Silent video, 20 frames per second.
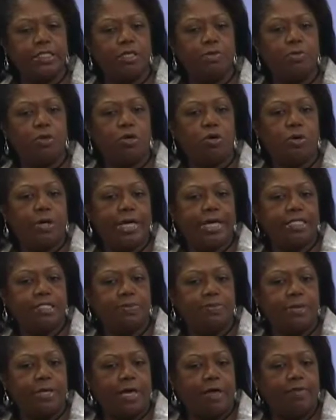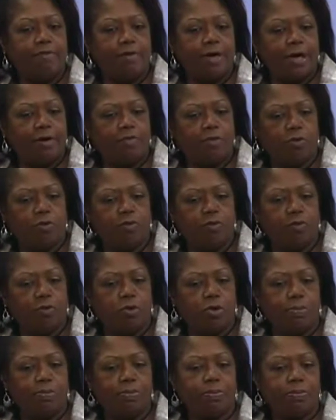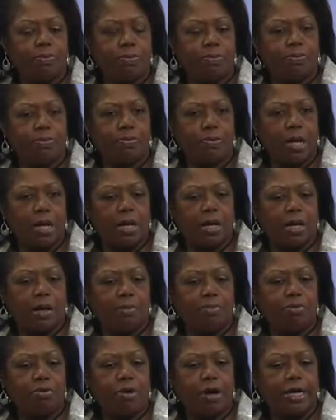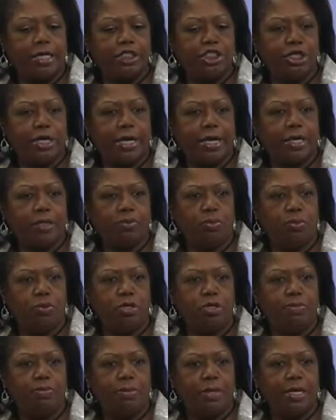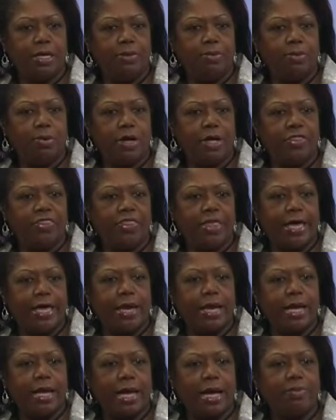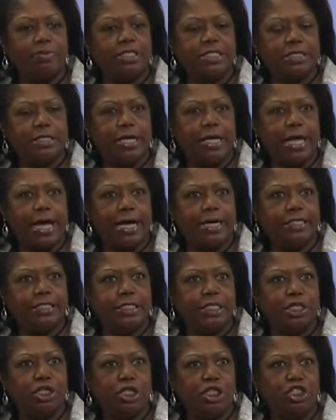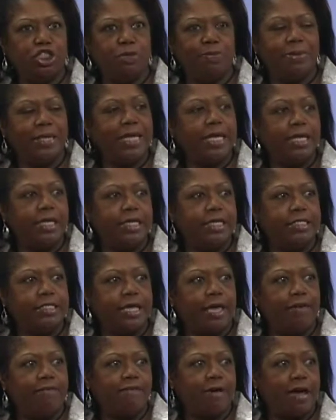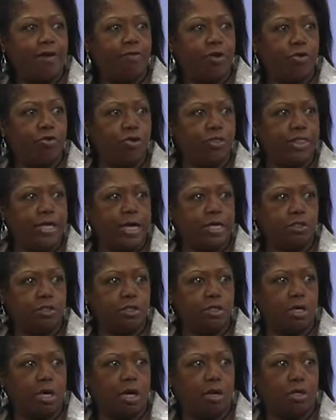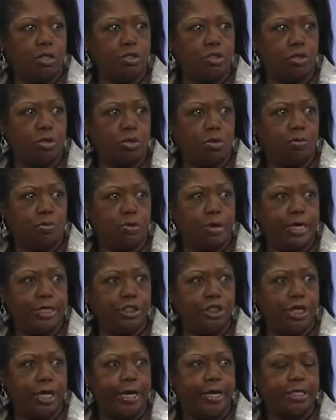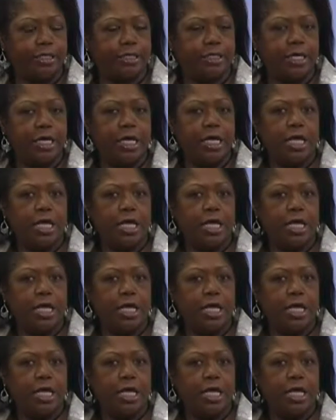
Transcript: typical SBA 504 project would be one that I would say ideally should be at least a $500,000 total project